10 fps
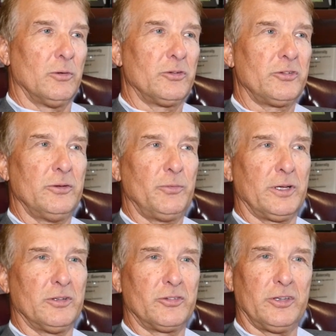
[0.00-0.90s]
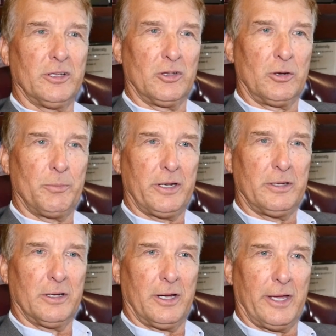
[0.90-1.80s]
see if we can see a little bit
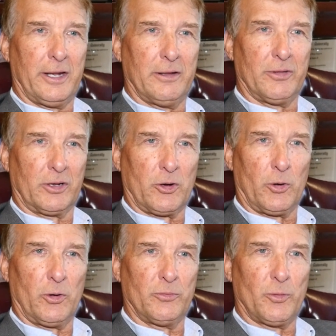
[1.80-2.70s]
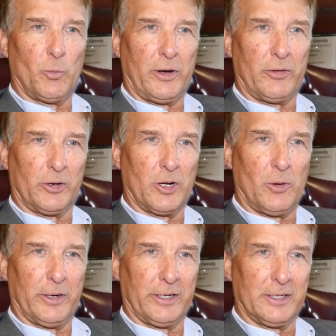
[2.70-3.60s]
ahead of the curve of where they're
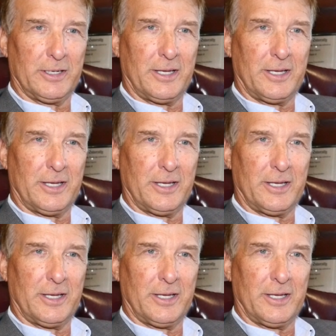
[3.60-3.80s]
going,